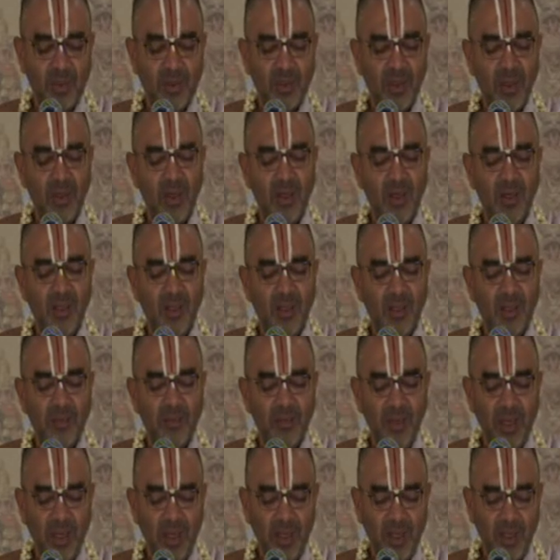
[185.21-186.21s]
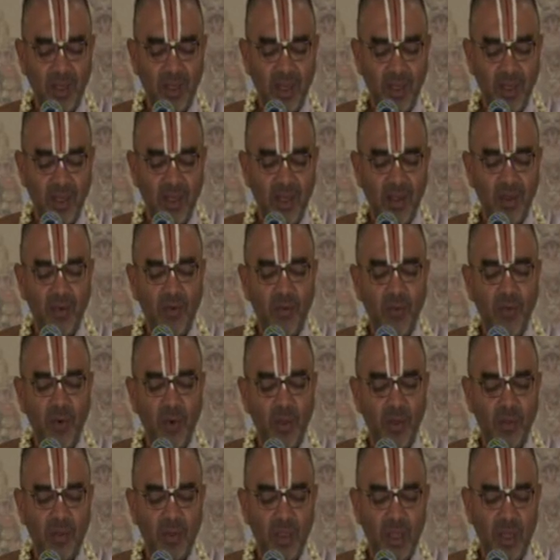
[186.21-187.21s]
Third, Menaka.
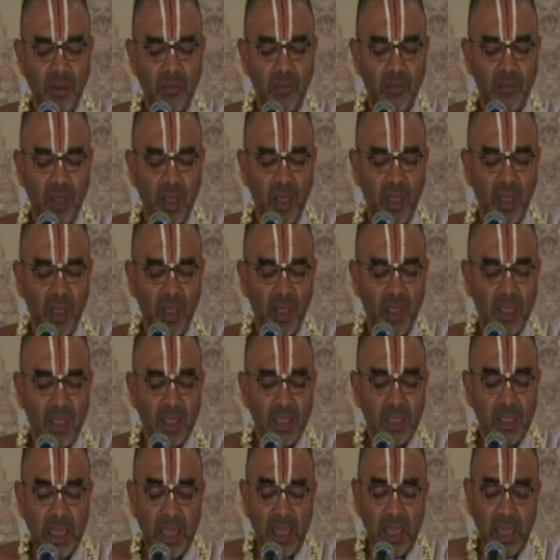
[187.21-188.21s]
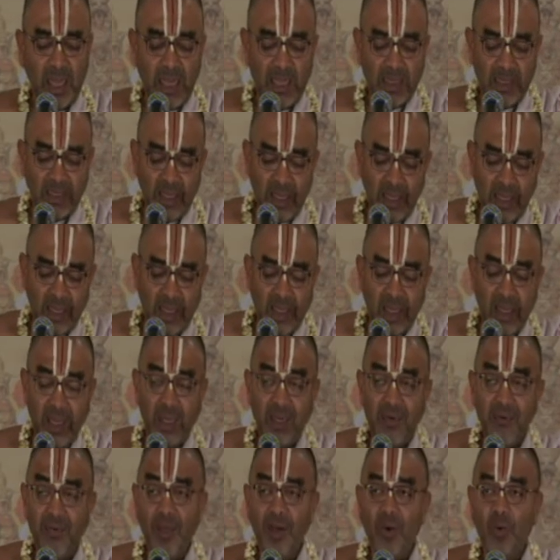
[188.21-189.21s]
Fourth, Rambha. The other
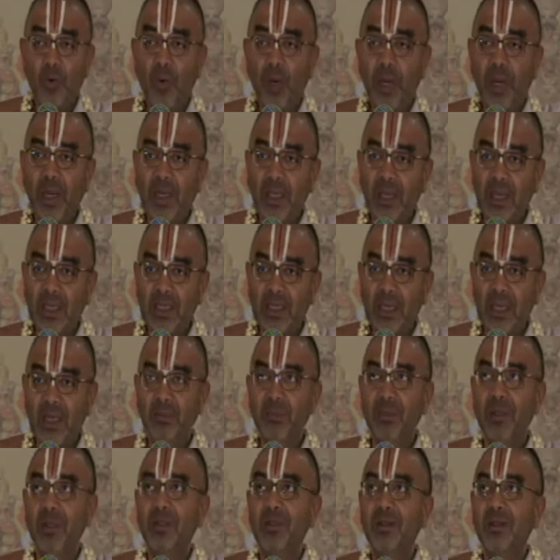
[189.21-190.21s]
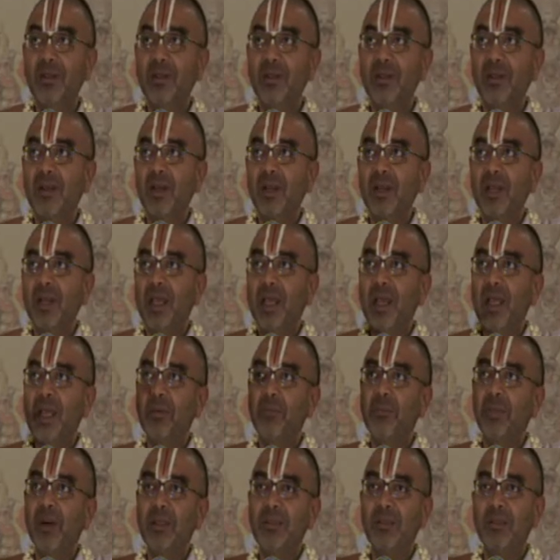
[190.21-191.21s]
9 were quite ashamed. Can
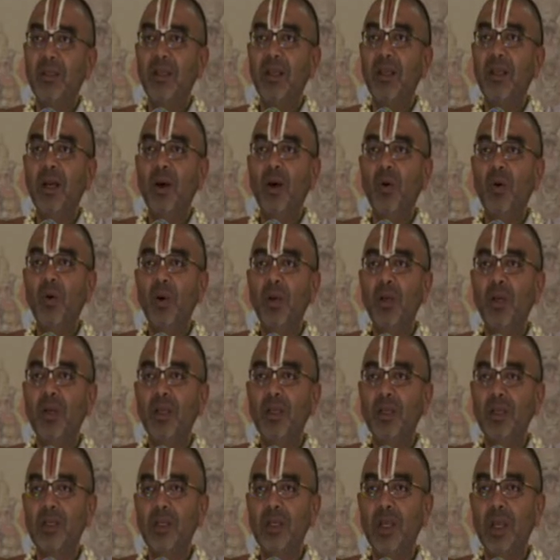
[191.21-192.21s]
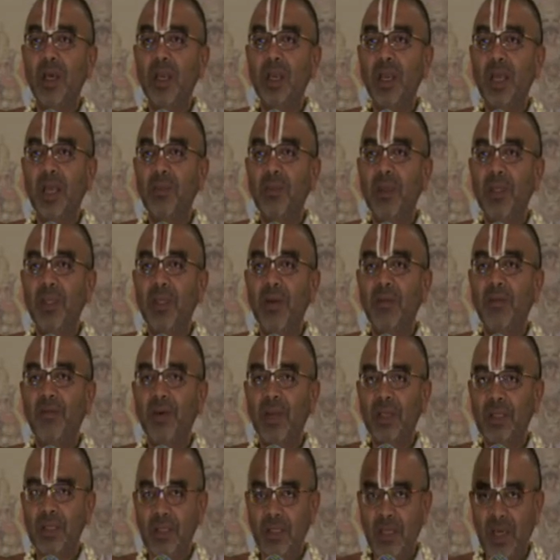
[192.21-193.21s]
a patrika hold Krishna name in the
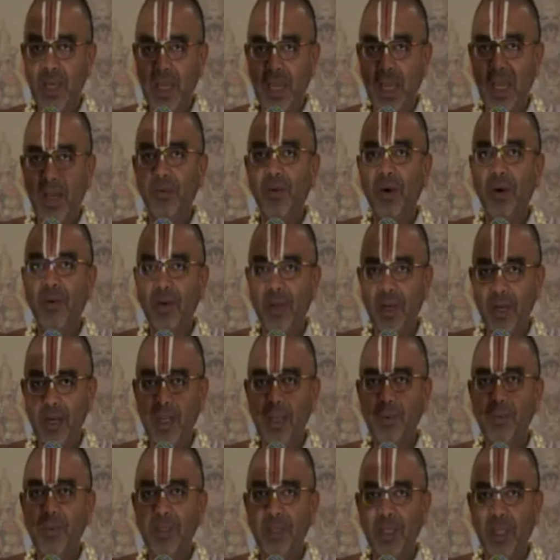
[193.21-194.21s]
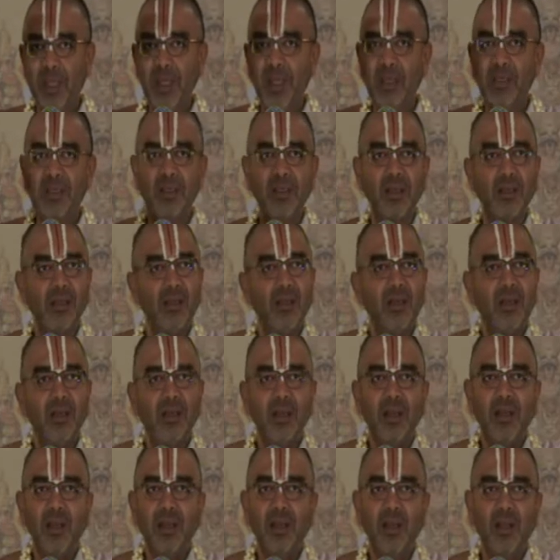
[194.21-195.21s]
first and have our name in the next?
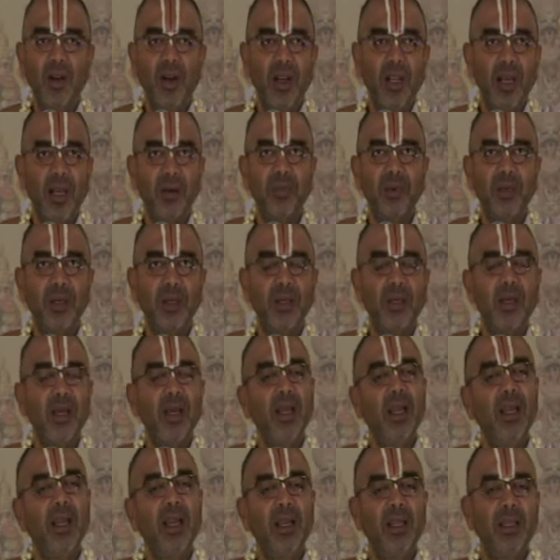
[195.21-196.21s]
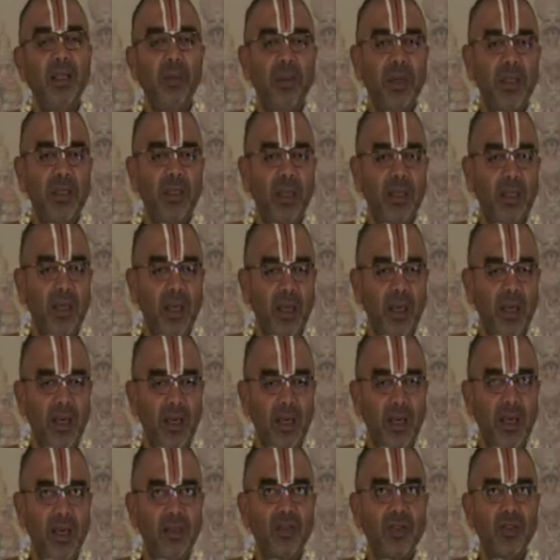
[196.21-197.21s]
It cannot happen. Let the patrika
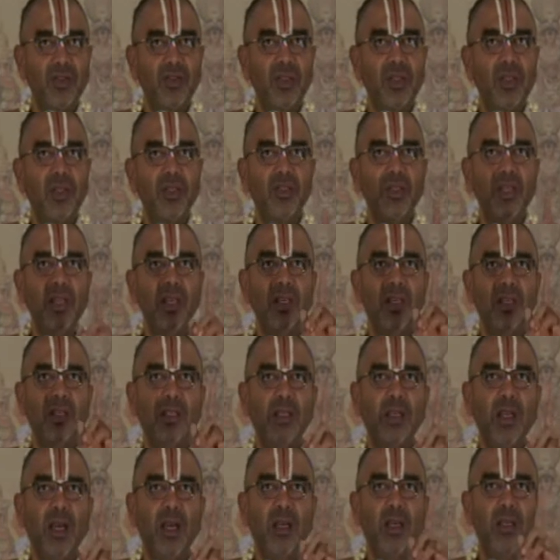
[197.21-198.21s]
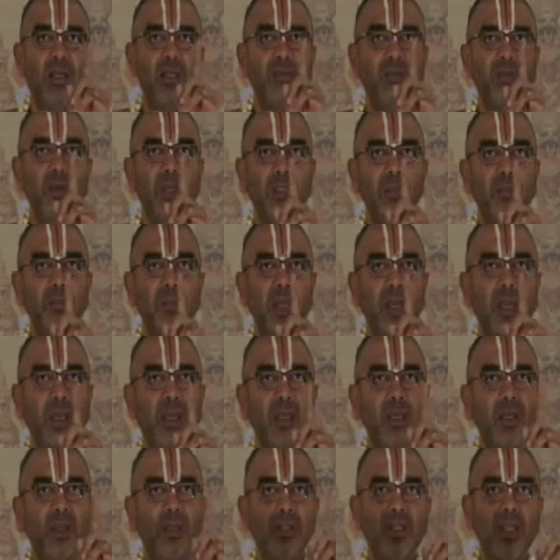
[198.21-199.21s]
read like this. Sri Krishna, the first
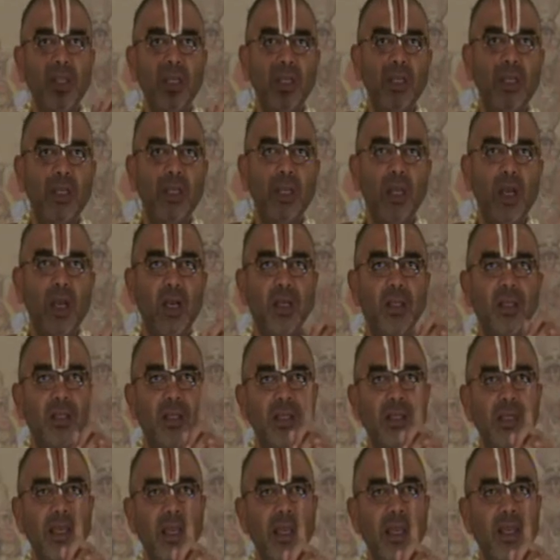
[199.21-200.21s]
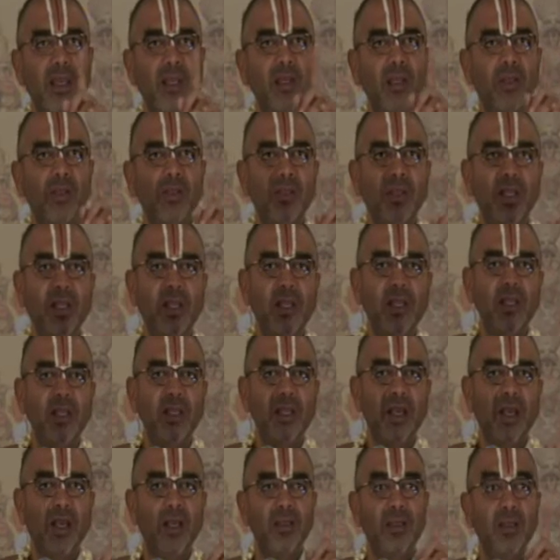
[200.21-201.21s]
player. Sri Krishna, the second. Sri
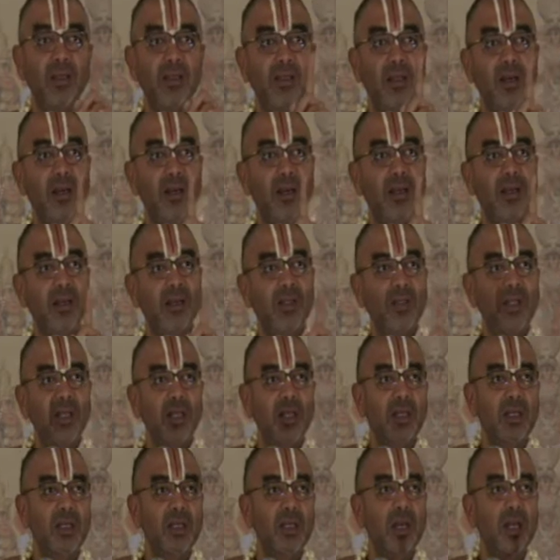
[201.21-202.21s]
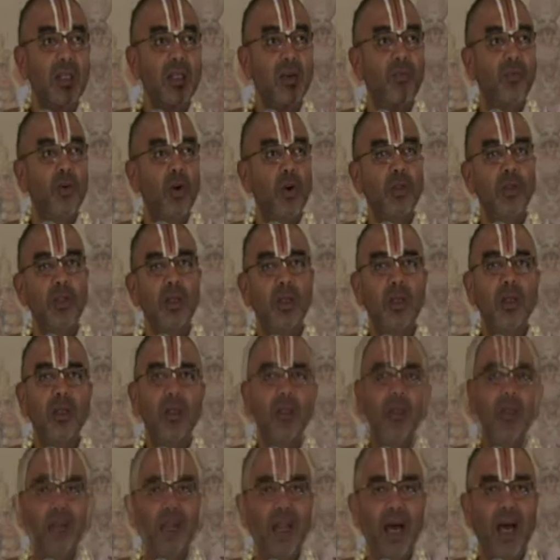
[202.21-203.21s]
Krishna, the third. Sri Krishna, the fourth.
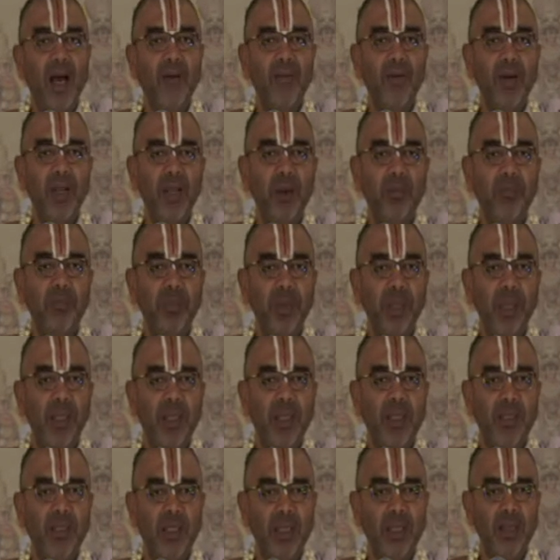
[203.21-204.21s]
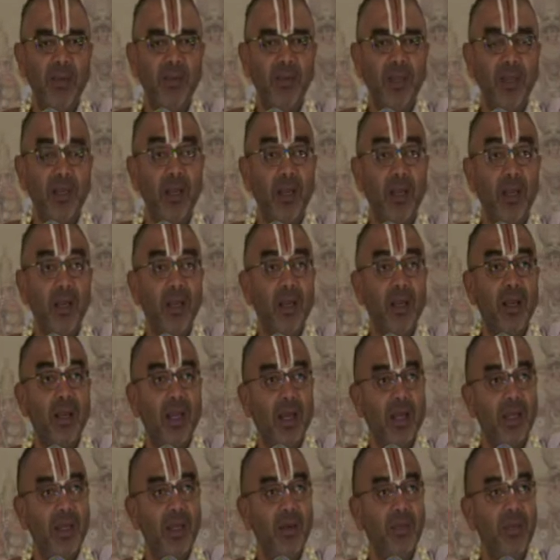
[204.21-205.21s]
Navalam periya thivinil
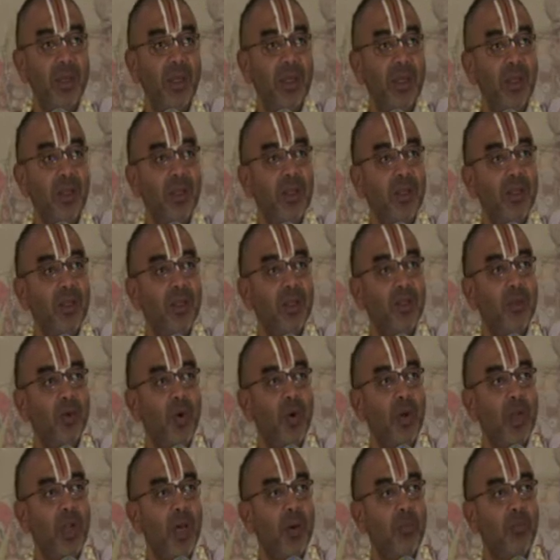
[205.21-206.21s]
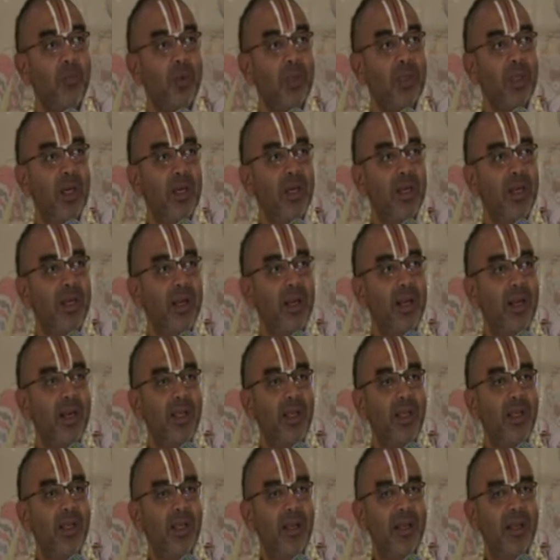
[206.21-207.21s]
nangamir idor
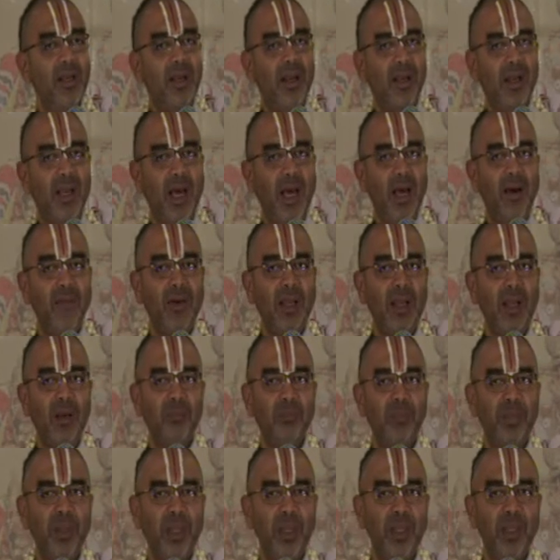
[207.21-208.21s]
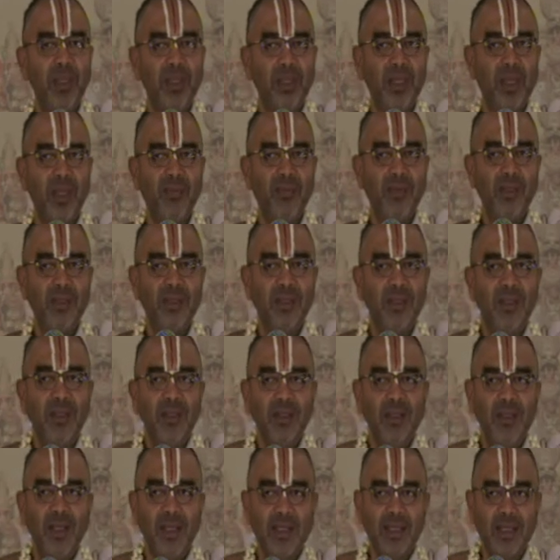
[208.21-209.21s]
appudankelir navalam periya div,
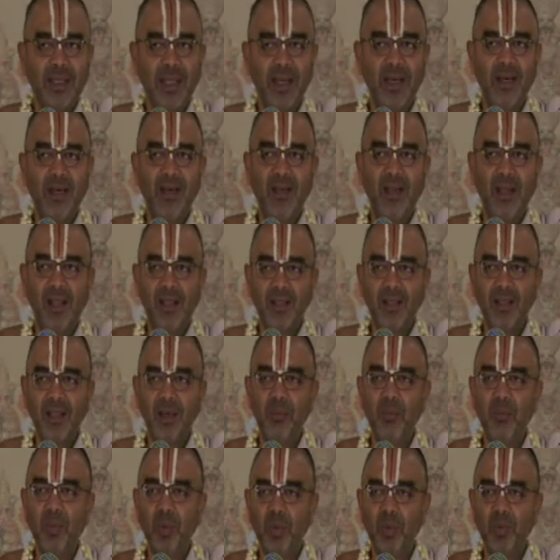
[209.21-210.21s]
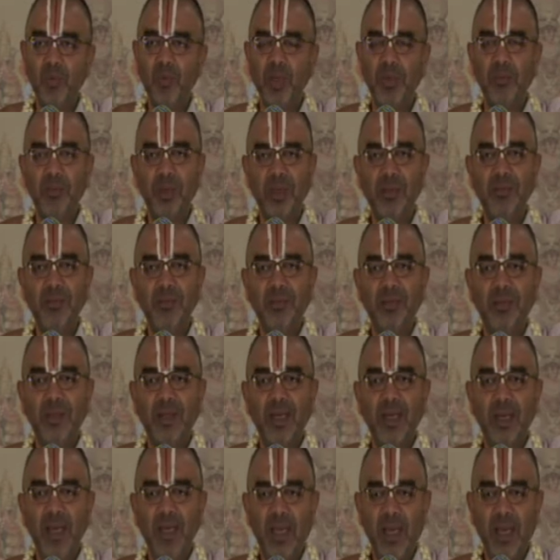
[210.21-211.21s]
the central Jambu Dvipa.
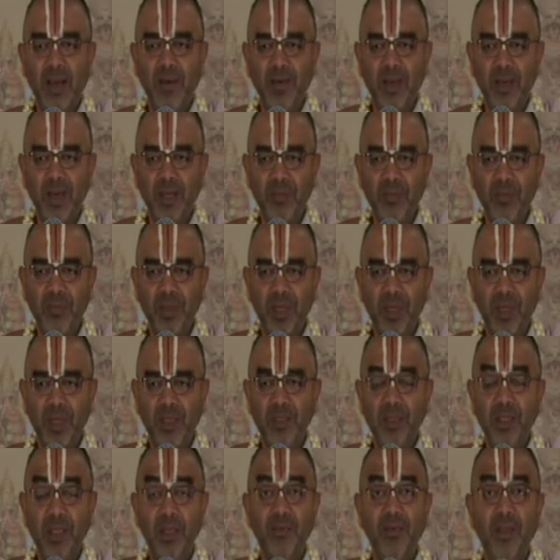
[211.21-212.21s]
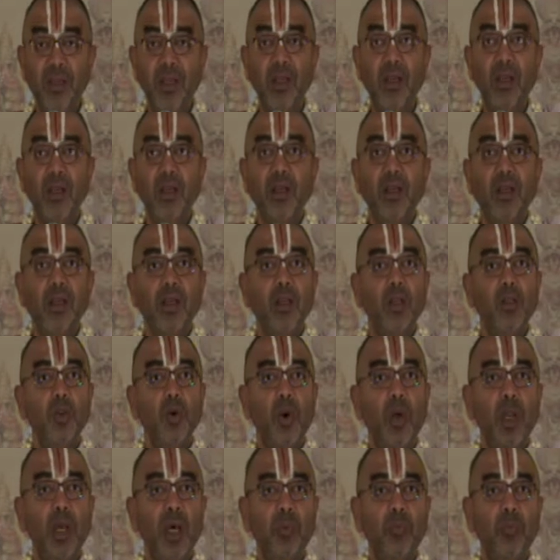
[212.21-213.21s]
Navalam periya thivinil
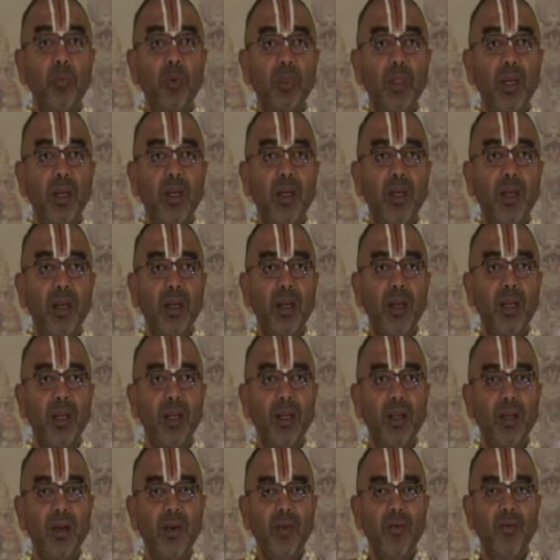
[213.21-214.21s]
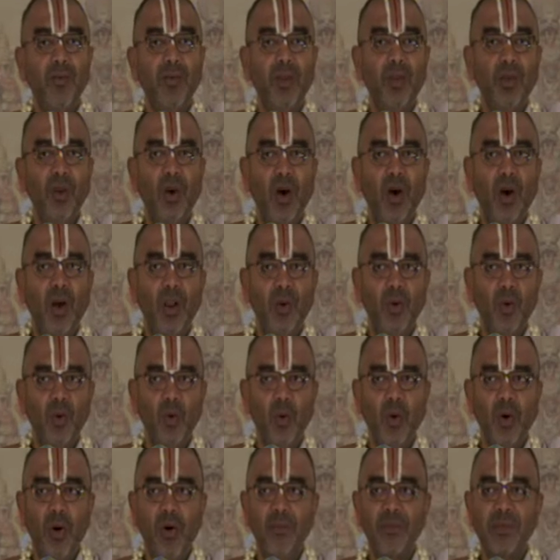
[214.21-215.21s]
idor appudankelir. We all
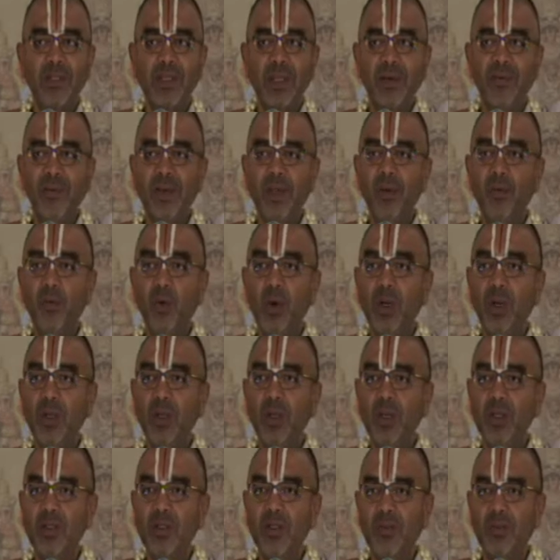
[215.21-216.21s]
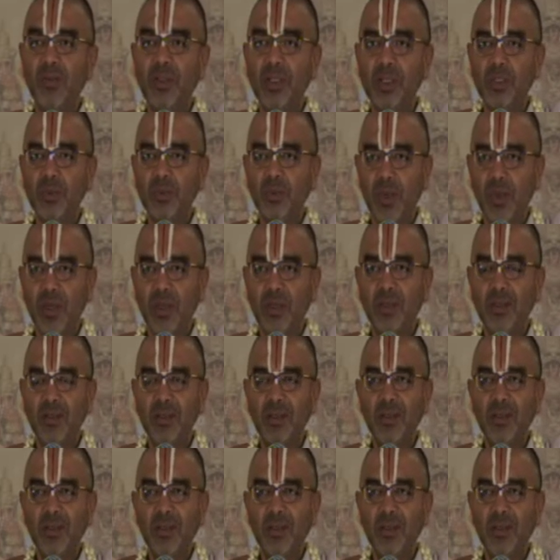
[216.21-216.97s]
know of 7 wonders of this world.